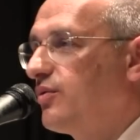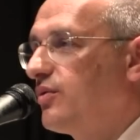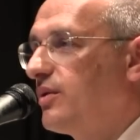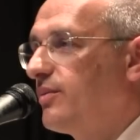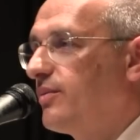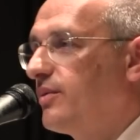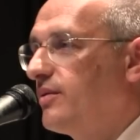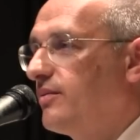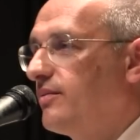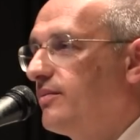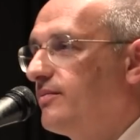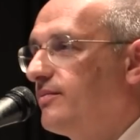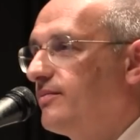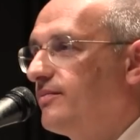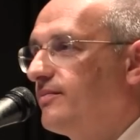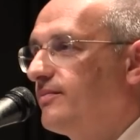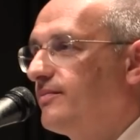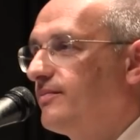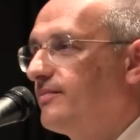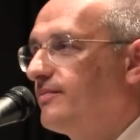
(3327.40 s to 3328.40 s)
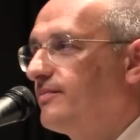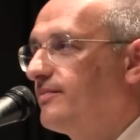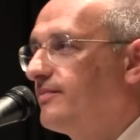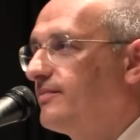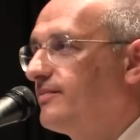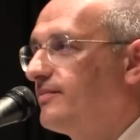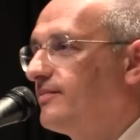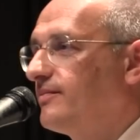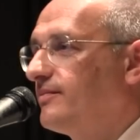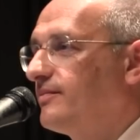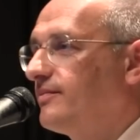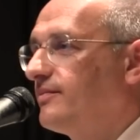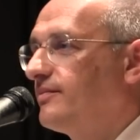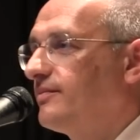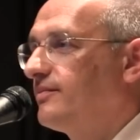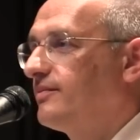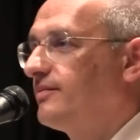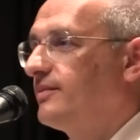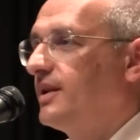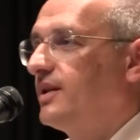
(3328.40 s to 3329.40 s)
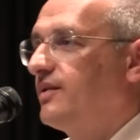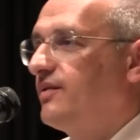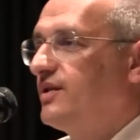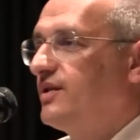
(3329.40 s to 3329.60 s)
Please raise your hands, those who